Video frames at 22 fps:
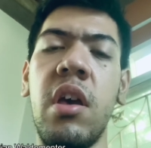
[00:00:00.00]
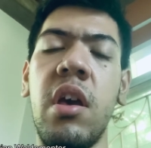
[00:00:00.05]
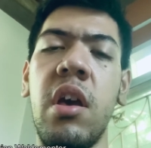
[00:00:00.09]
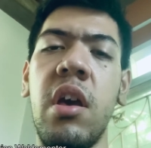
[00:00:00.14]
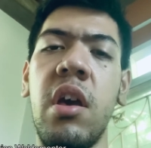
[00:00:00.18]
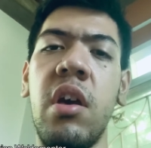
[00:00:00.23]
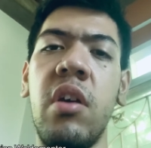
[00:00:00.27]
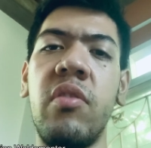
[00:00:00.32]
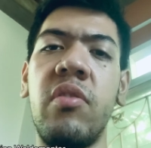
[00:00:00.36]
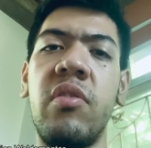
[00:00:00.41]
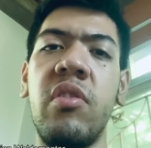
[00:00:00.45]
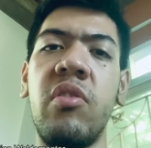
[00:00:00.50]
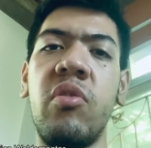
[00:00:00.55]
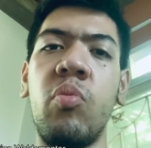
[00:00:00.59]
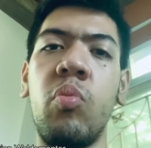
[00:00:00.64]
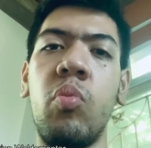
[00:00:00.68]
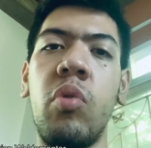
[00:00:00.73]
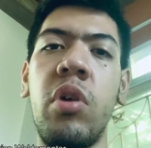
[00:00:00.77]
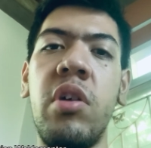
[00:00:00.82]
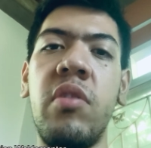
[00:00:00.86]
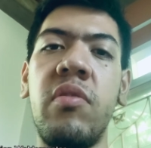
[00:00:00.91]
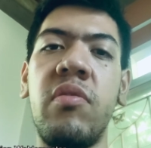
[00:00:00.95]
as it
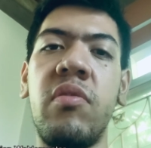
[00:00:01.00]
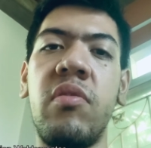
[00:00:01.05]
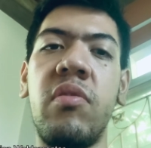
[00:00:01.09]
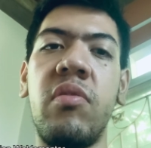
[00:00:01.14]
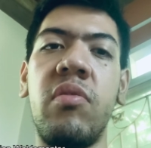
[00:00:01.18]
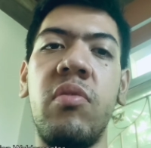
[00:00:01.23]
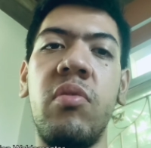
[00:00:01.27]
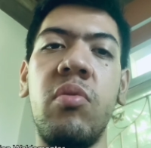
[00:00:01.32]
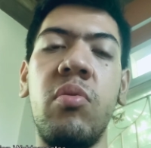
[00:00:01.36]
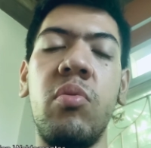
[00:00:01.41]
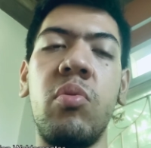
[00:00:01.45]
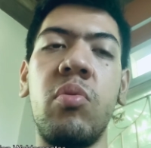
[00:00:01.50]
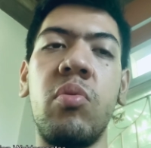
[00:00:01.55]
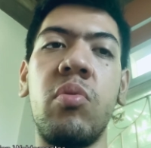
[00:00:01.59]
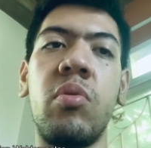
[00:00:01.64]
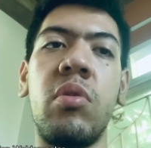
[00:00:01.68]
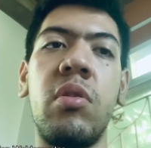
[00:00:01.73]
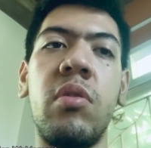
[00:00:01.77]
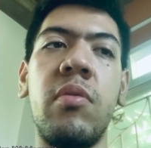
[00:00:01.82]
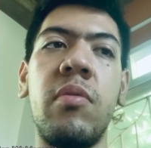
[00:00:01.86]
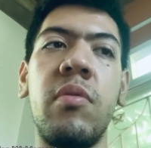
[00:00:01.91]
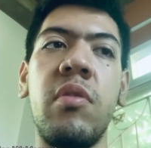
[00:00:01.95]
went to
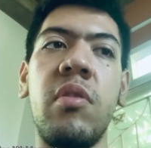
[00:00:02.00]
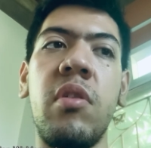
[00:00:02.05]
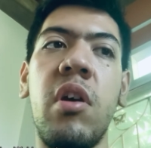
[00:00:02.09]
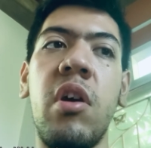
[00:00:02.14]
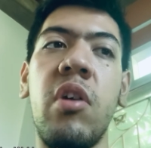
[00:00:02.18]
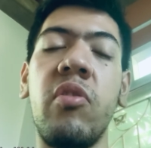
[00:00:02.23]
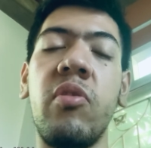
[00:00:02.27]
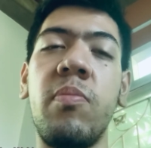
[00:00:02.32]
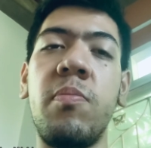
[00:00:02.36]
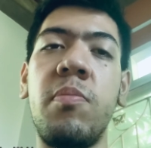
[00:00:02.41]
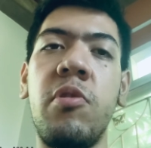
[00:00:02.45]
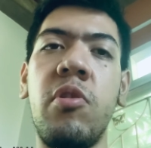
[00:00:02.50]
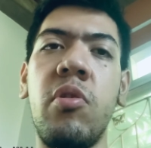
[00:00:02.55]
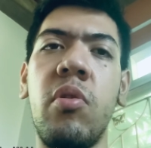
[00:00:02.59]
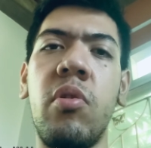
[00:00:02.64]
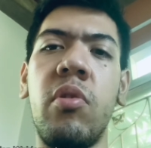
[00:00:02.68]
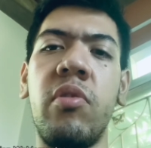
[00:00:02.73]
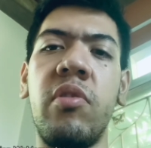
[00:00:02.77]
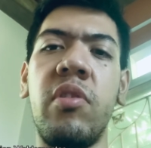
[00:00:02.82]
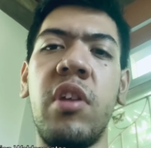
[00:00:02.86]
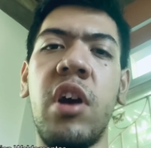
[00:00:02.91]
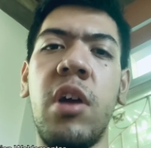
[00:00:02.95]
its
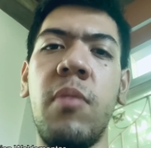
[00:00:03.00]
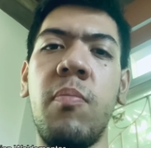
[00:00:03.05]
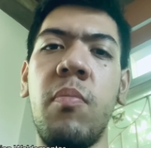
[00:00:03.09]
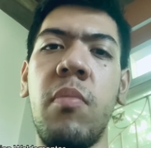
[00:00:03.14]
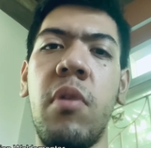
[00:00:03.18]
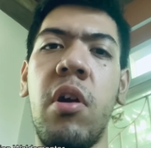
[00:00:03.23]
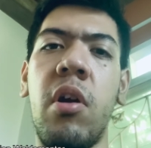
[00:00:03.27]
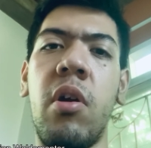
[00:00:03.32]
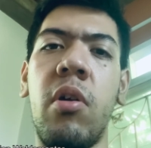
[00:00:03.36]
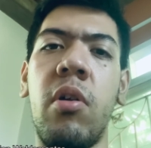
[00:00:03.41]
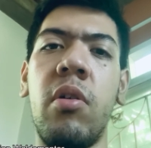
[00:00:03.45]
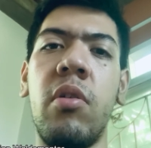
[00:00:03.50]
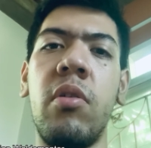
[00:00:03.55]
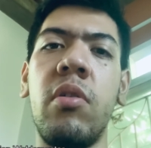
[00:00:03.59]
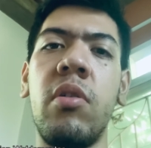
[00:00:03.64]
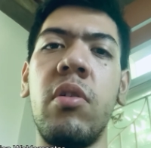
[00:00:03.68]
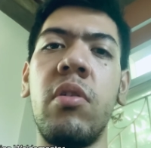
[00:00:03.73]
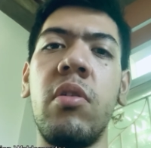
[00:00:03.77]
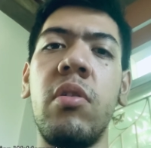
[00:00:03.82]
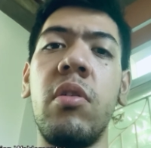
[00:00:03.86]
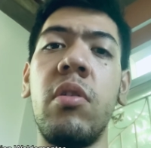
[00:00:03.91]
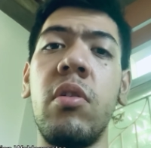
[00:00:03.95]
pure nightmare
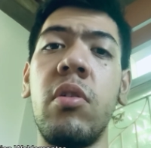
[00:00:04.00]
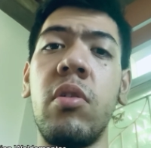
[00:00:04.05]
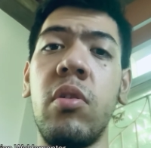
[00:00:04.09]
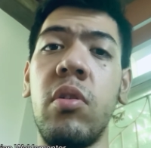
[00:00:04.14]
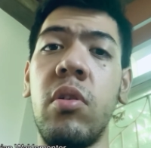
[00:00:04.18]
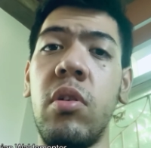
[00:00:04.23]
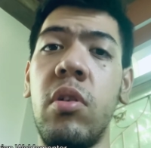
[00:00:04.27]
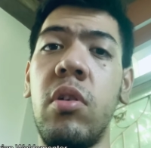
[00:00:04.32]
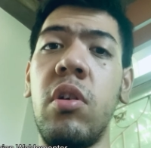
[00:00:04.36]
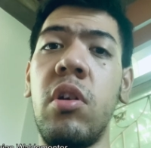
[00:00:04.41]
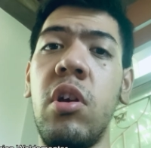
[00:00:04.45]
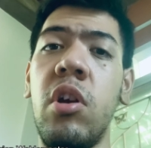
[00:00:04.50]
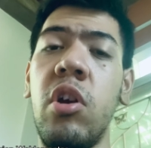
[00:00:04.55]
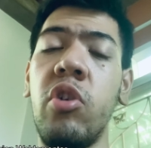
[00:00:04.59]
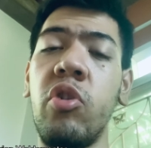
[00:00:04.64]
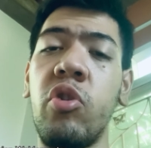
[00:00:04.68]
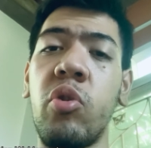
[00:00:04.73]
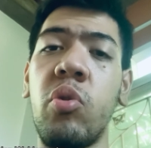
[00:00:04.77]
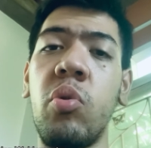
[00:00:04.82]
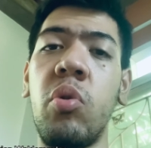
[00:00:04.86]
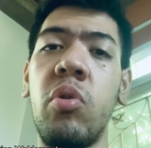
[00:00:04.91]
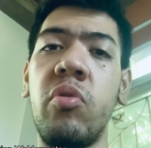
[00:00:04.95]

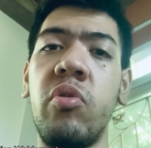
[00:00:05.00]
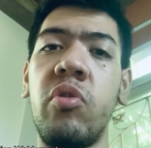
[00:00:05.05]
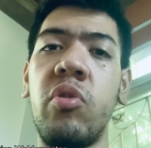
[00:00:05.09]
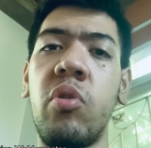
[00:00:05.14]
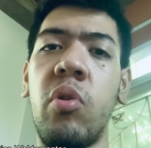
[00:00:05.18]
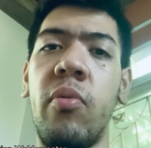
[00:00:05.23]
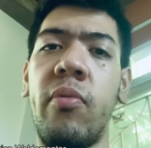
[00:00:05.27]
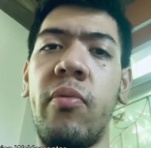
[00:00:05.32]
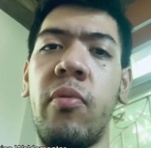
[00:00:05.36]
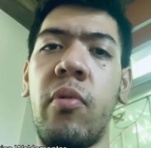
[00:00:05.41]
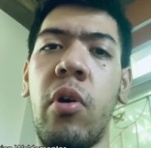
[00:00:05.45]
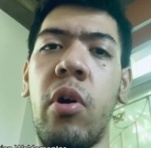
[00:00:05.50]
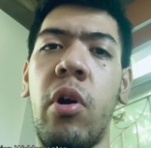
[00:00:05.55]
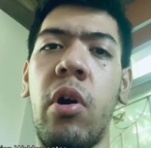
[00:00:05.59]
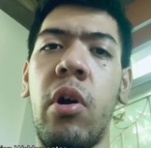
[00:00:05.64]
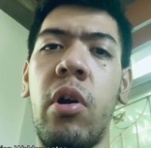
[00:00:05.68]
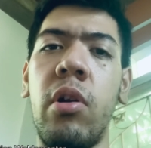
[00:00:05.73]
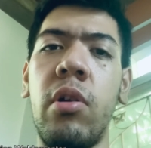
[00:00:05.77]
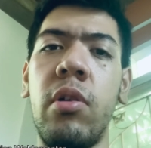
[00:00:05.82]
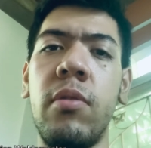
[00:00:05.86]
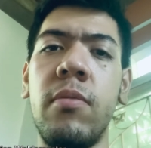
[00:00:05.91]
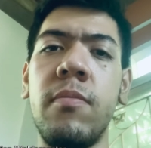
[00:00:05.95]
is going so far